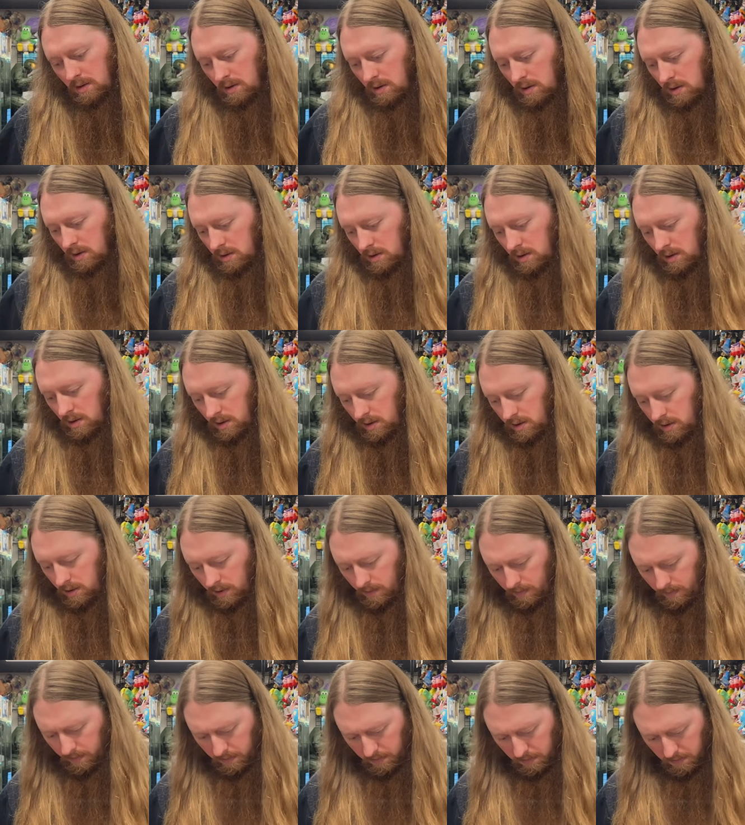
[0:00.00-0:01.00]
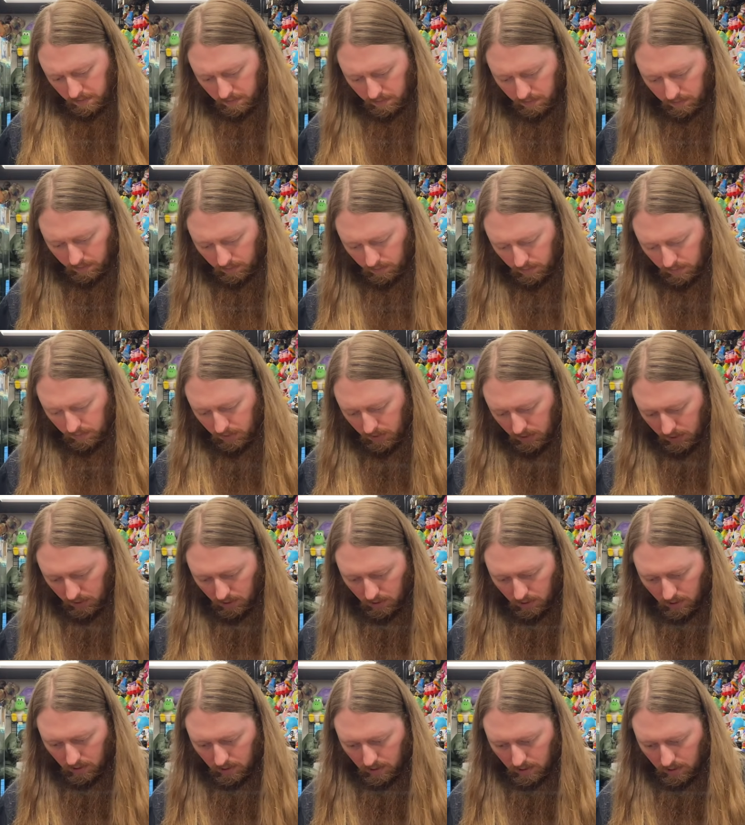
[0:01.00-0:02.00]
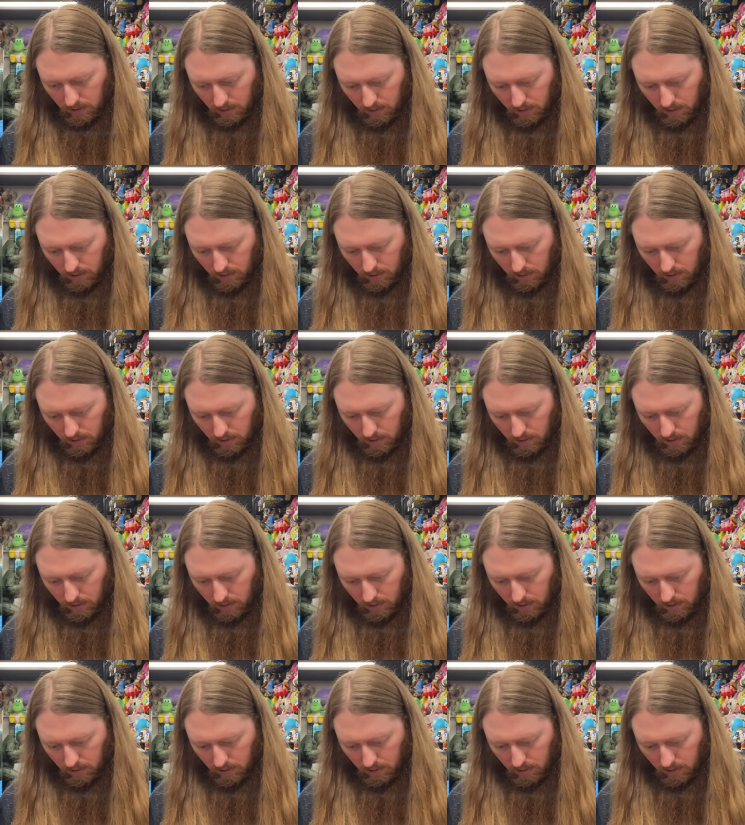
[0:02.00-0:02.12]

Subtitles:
No one is speaking in this clip.